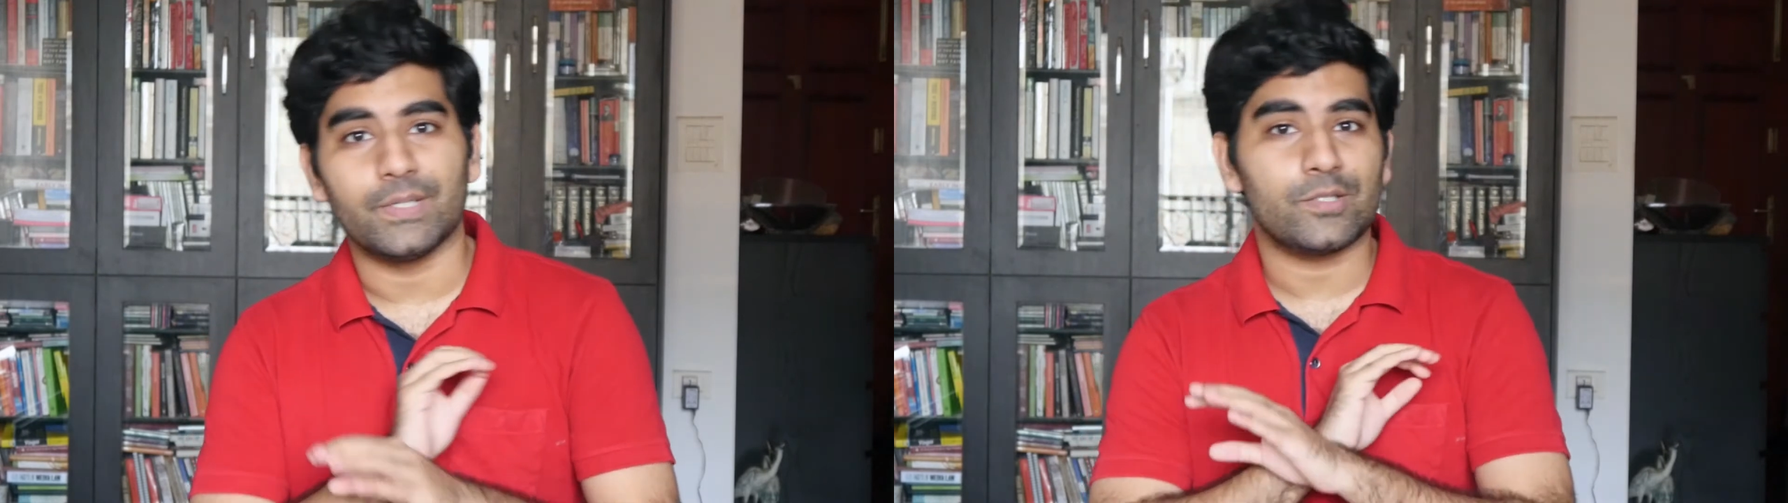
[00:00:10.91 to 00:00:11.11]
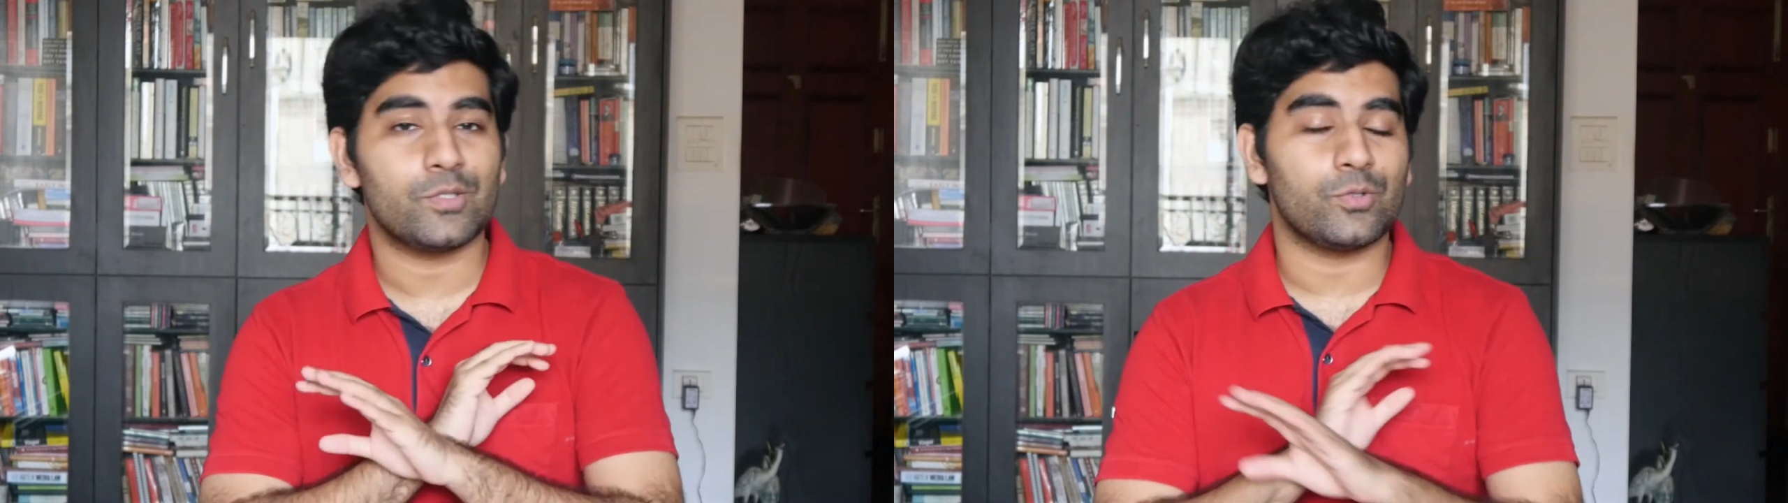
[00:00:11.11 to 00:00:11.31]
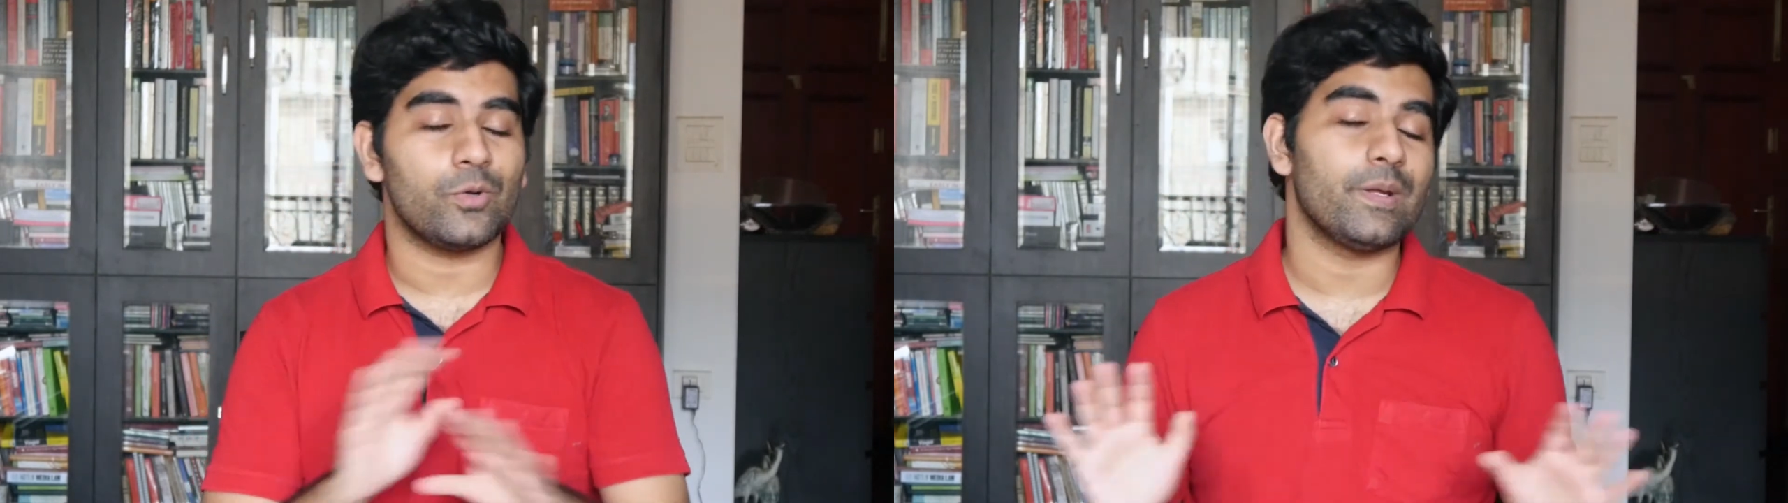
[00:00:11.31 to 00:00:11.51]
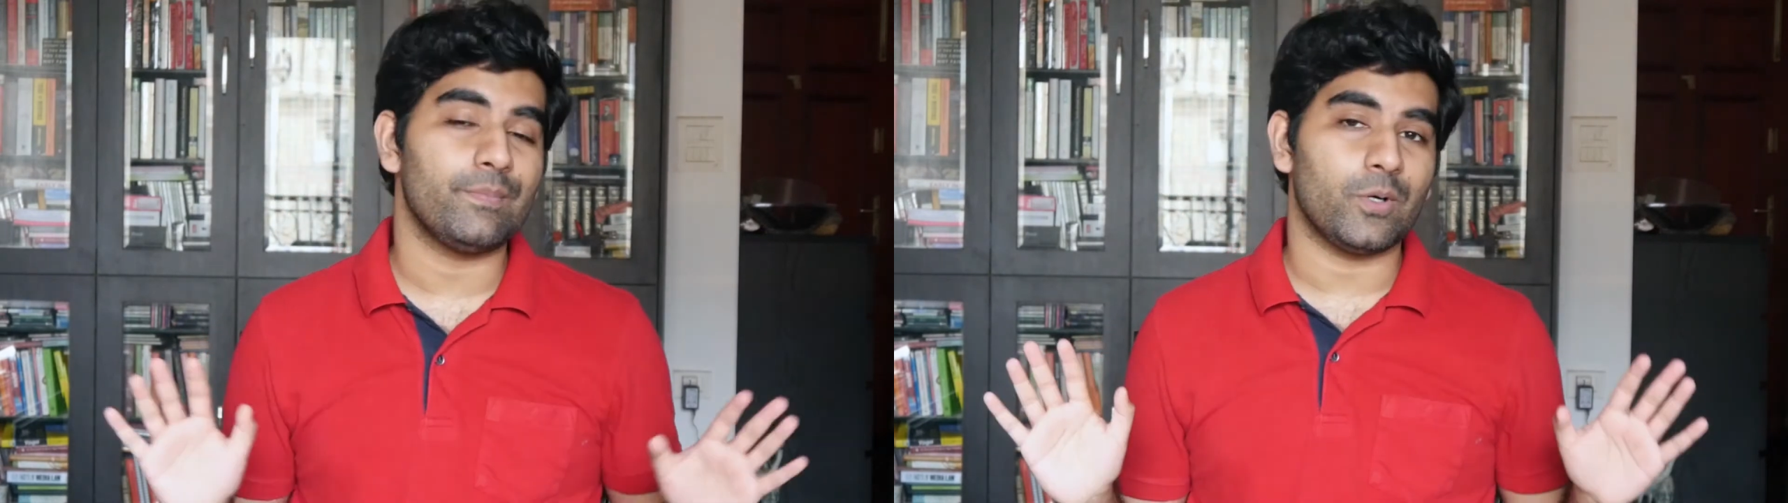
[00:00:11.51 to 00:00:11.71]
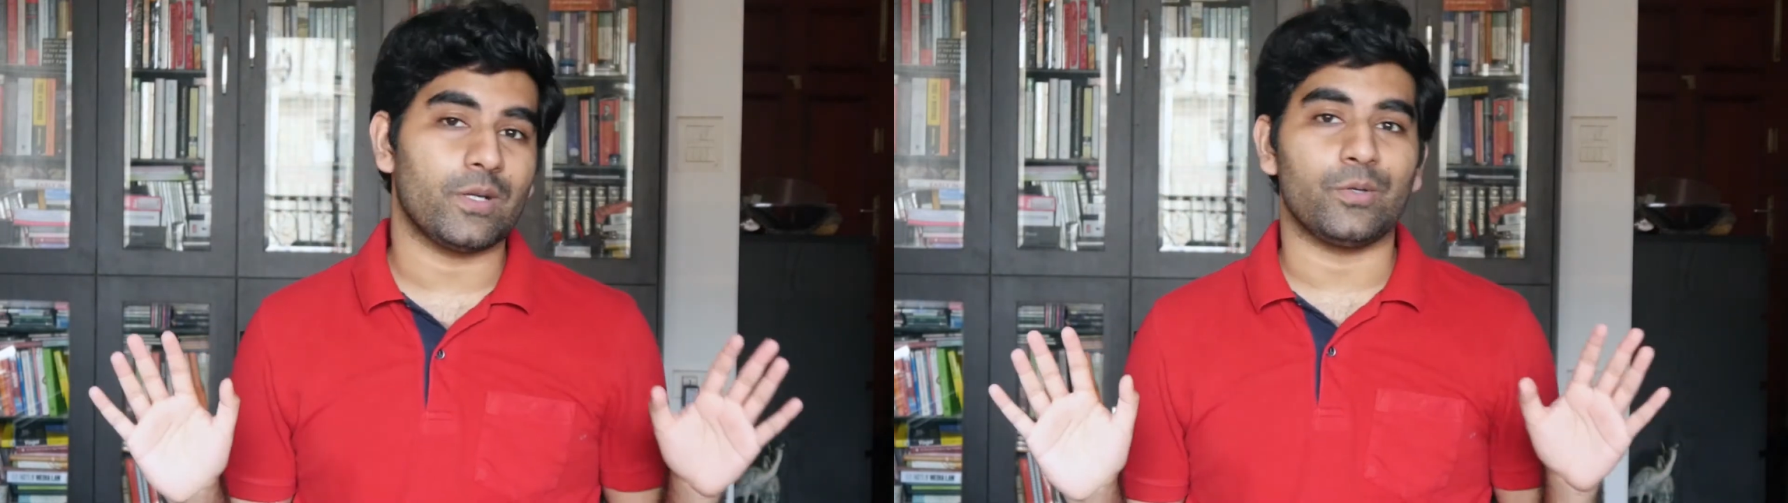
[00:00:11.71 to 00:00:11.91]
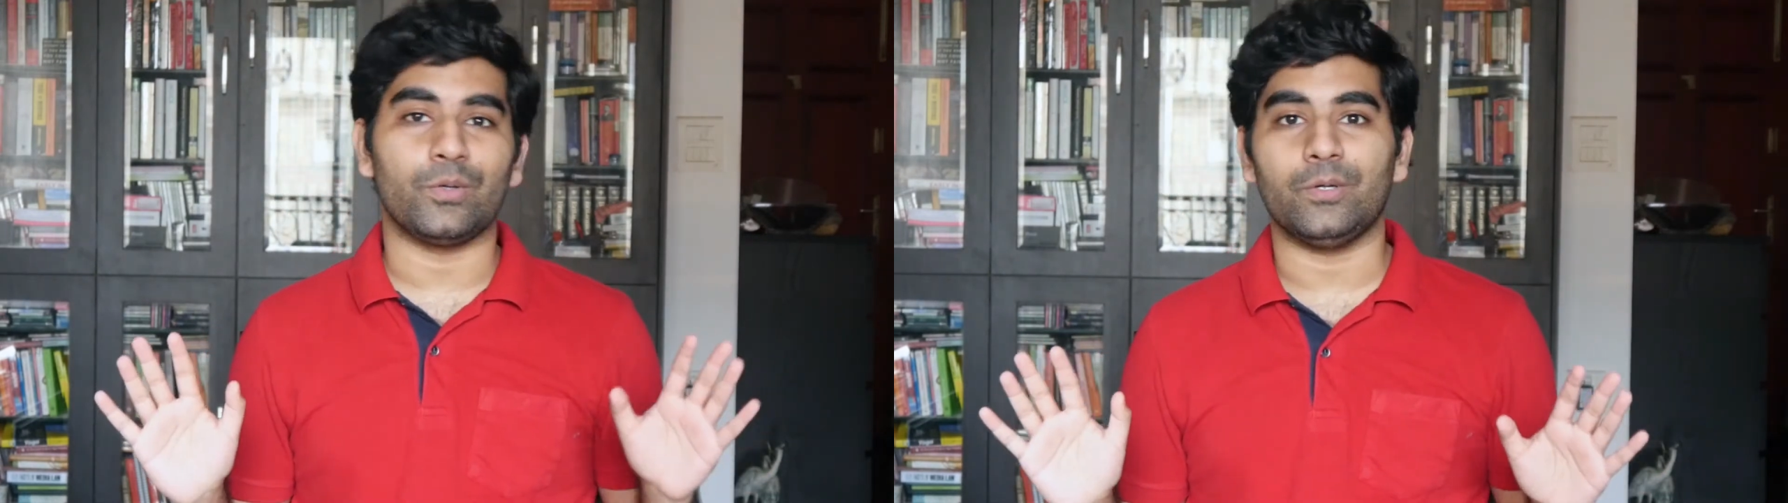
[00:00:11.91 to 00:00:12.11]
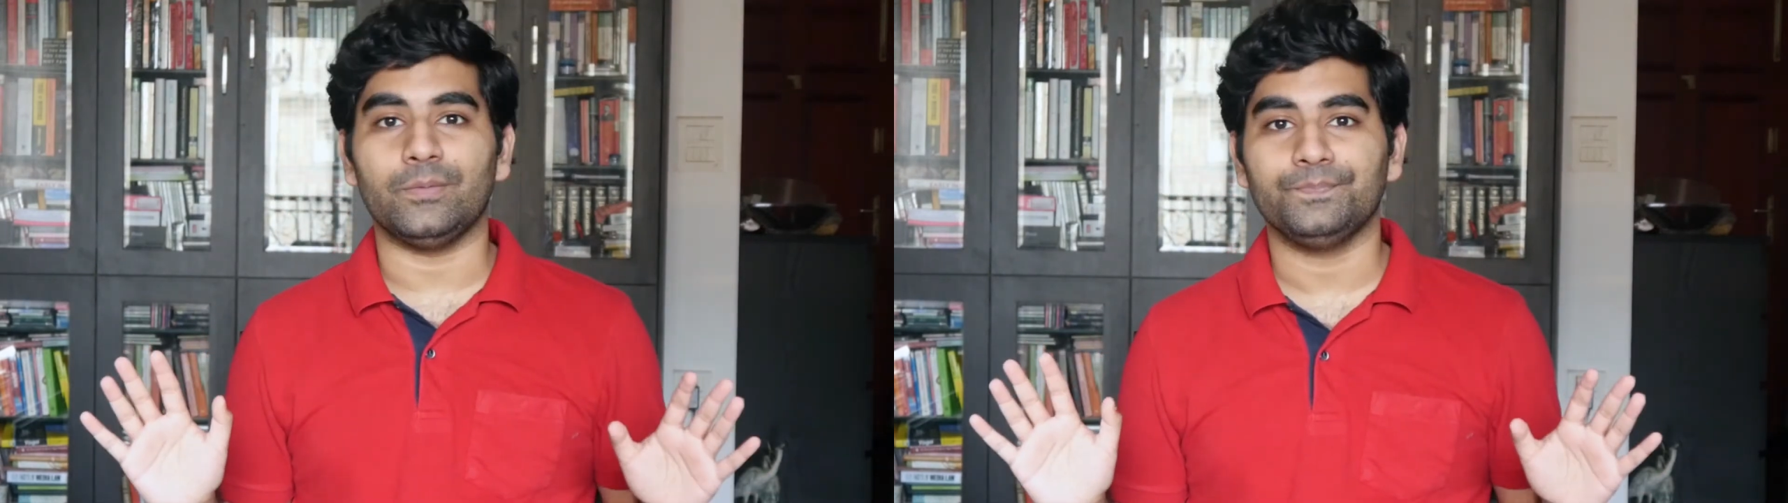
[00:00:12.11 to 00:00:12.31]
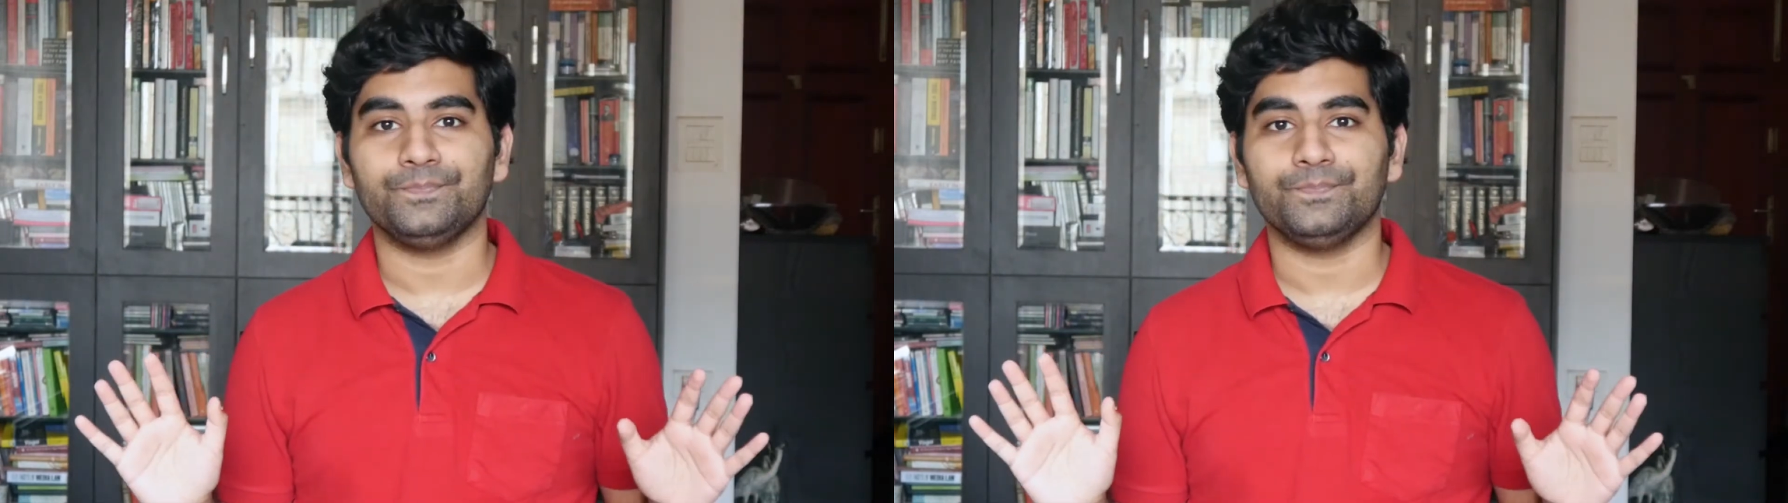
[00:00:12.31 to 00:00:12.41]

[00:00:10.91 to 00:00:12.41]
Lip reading: but so important to know.